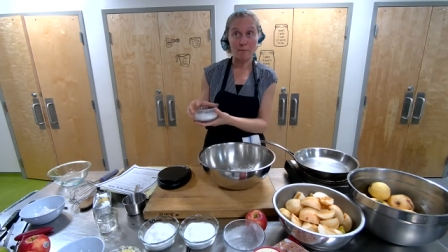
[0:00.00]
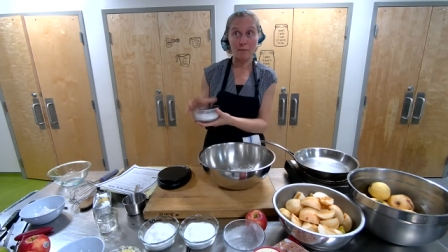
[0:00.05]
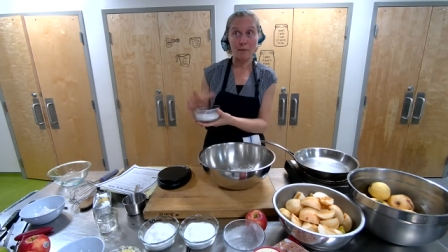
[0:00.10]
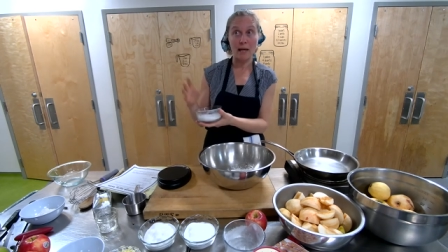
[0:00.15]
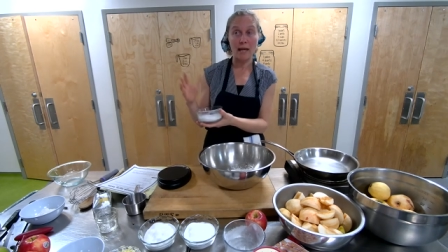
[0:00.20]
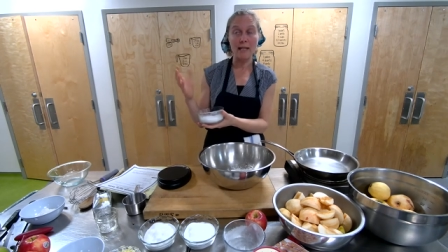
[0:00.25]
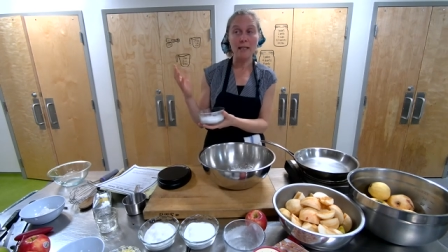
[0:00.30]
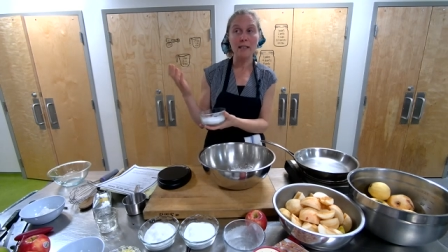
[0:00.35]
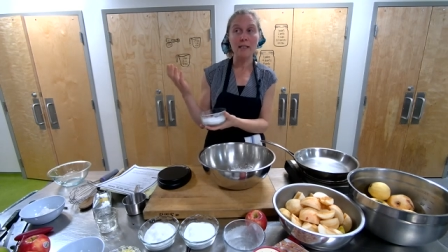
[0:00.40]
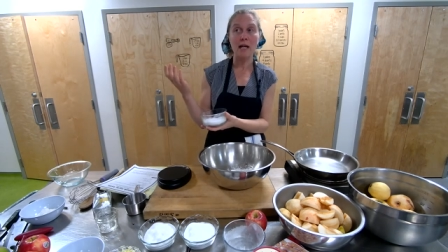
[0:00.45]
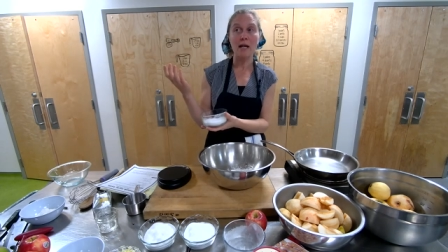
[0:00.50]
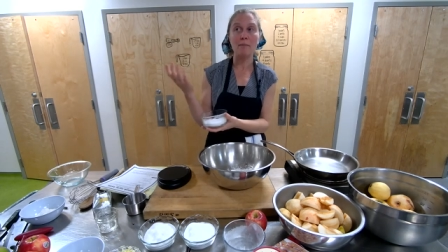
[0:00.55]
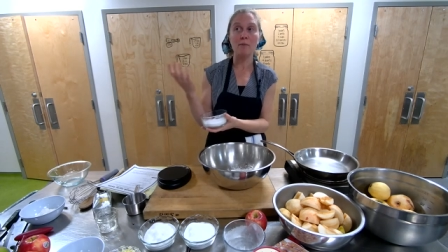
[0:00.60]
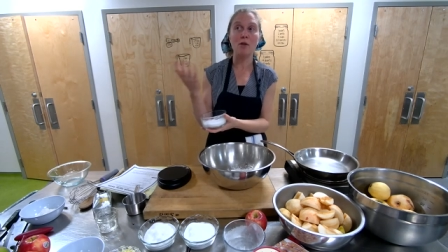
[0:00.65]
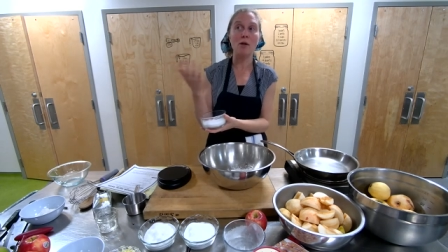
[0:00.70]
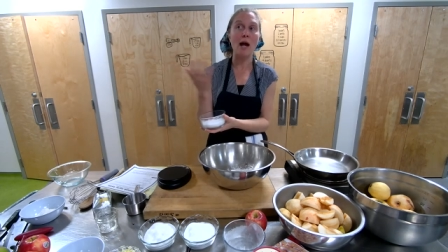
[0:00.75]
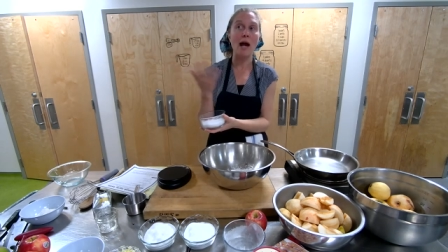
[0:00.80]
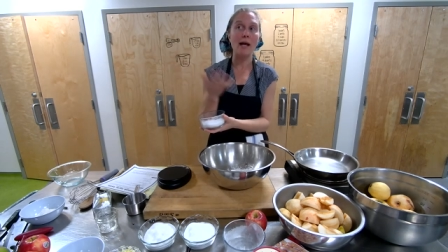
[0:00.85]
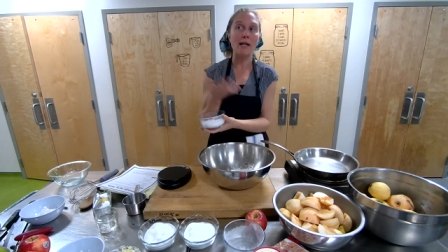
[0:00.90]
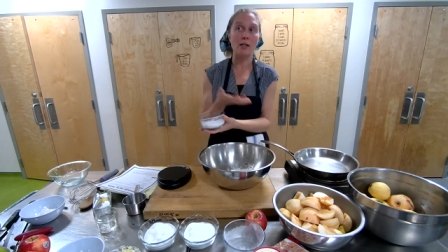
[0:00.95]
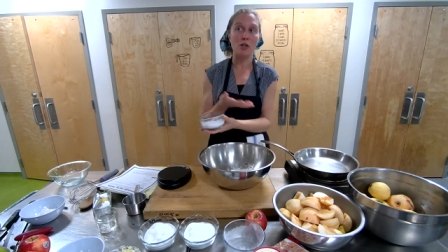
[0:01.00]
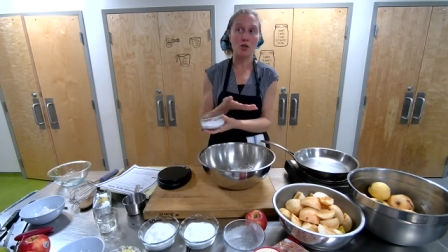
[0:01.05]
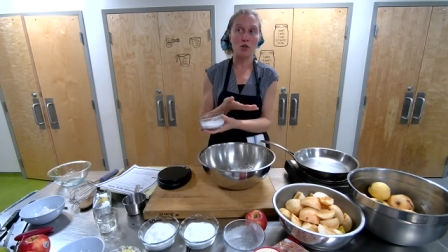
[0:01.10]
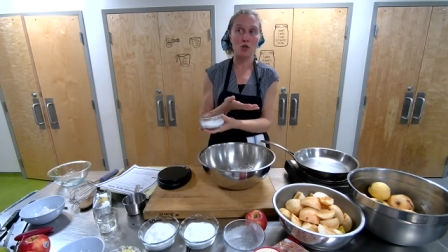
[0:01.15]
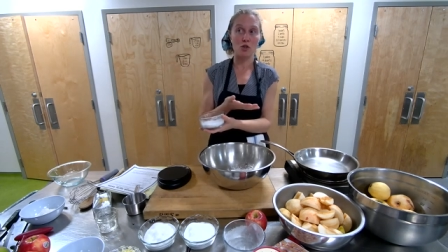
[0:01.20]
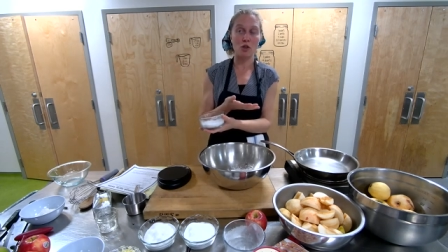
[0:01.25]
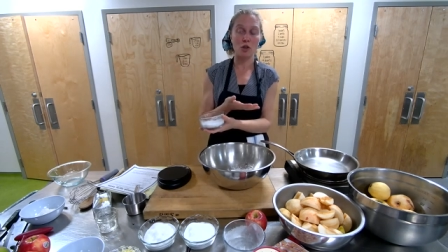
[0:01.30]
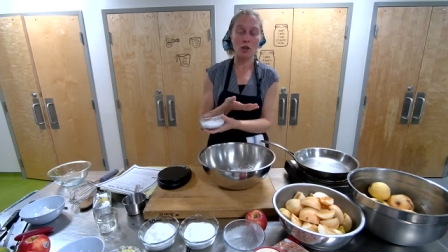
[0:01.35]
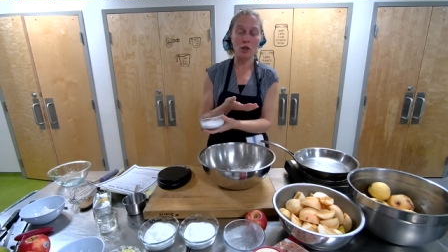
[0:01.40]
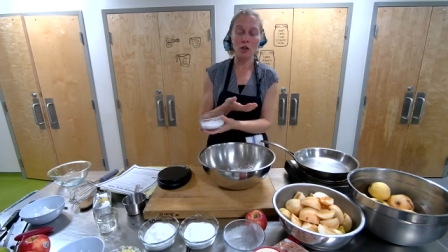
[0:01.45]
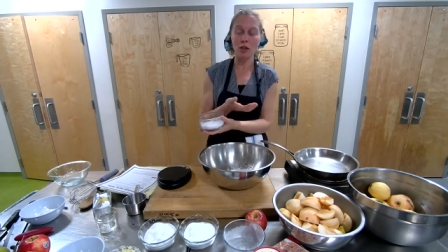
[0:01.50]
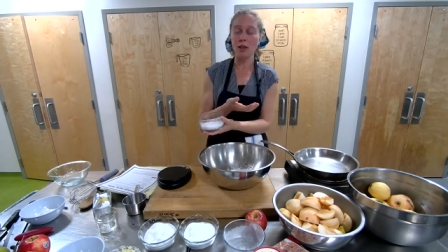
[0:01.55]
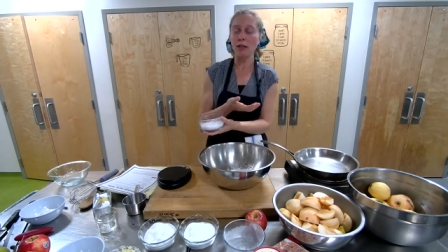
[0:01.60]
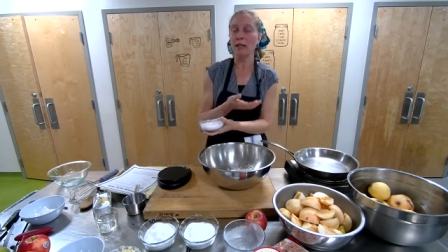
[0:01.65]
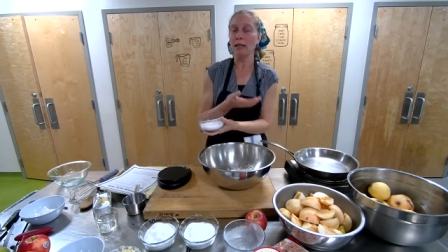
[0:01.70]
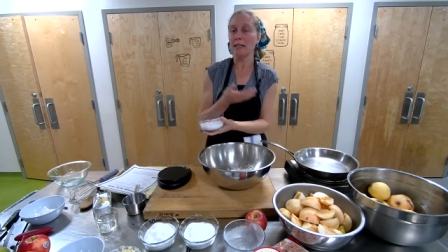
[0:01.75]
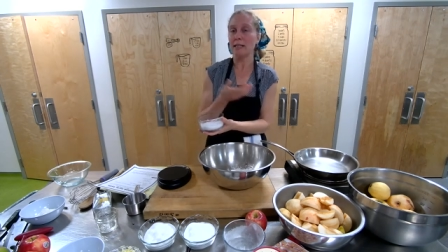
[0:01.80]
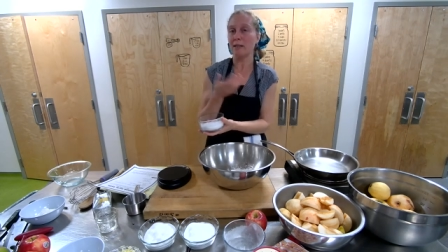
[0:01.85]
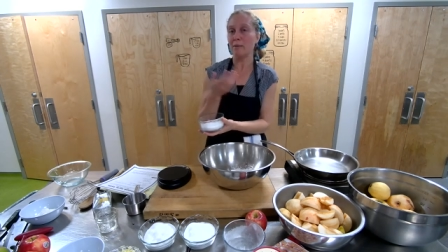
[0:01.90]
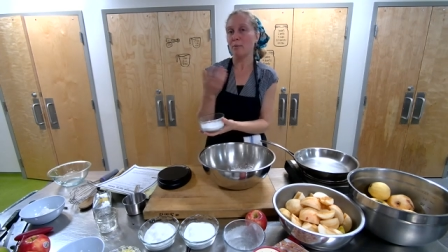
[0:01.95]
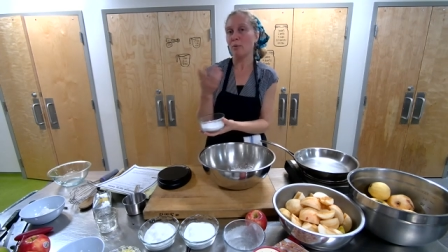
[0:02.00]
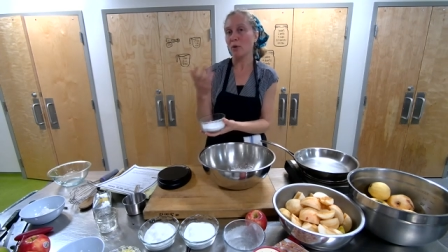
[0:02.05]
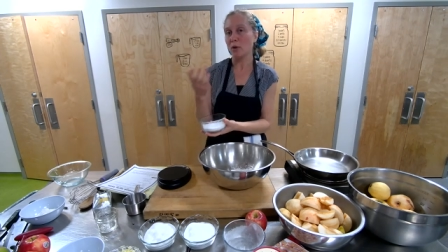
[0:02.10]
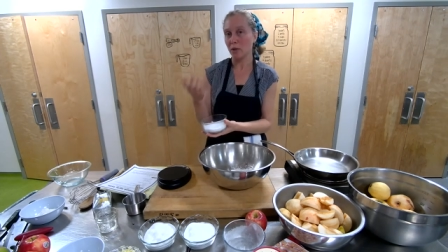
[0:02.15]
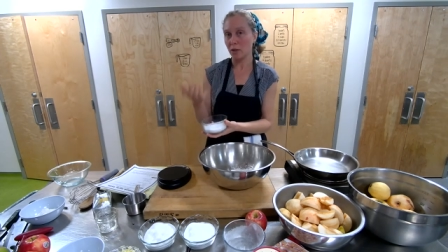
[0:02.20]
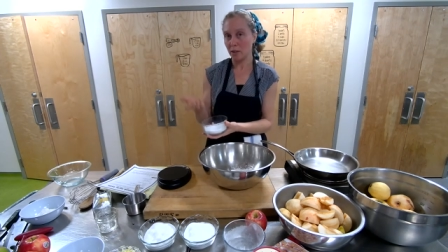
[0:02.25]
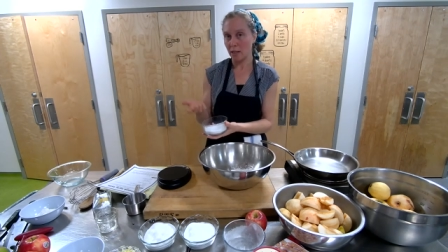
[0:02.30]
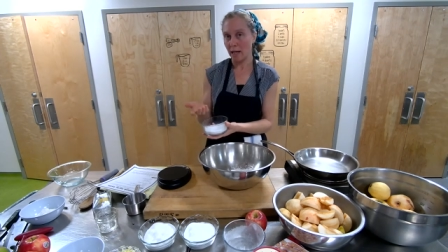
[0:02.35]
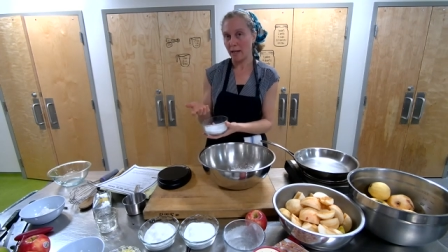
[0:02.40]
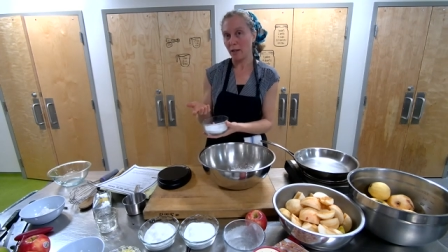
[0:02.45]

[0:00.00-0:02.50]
Anytime you're adding sugar, it's important to